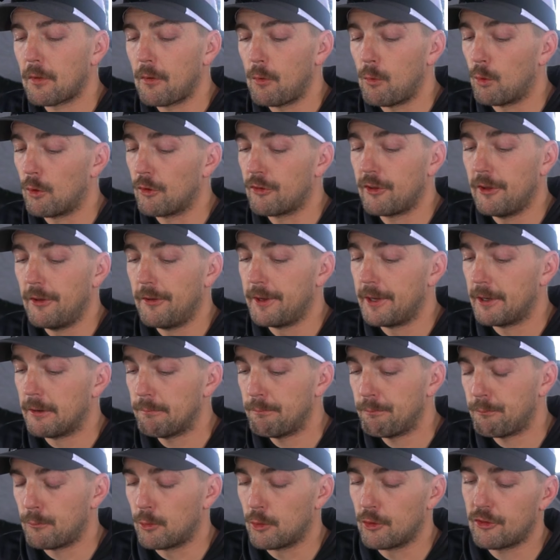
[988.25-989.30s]
We're still here.
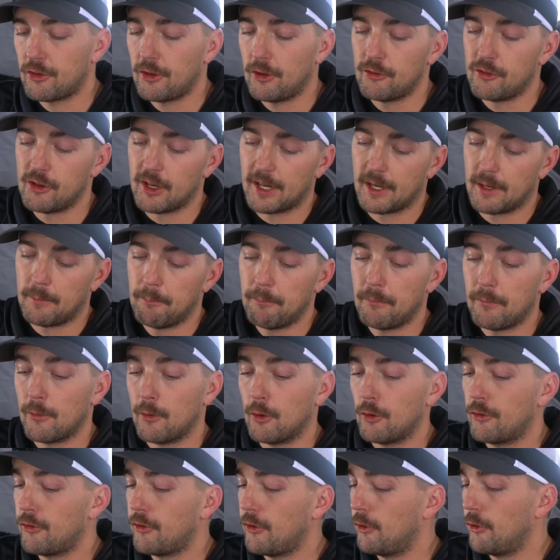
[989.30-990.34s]
We're still jigging them.
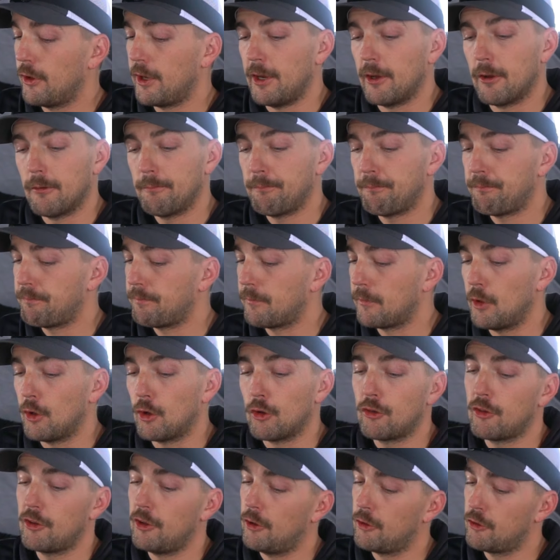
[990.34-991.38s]
They're still here.
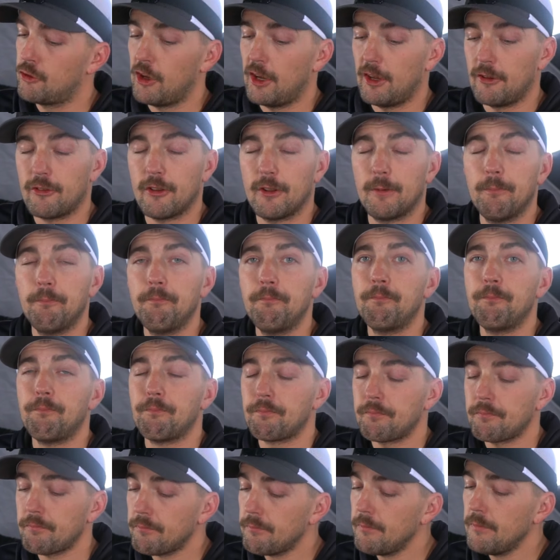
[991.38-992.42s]
They're still chasing.
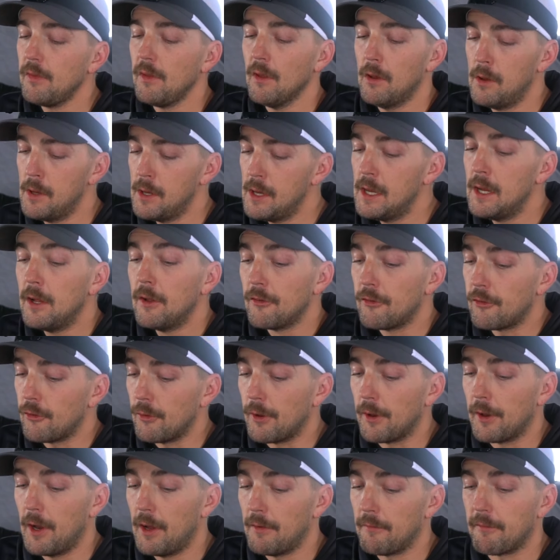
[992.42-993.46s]

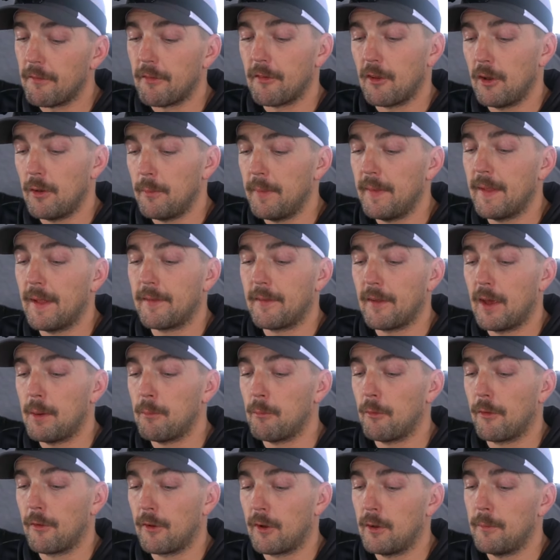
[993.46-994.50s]
Soon enough, it's going to be that time
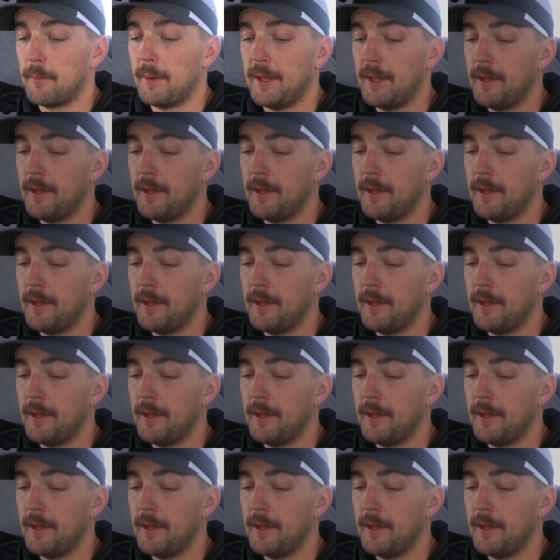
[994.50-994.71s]
where they're going to be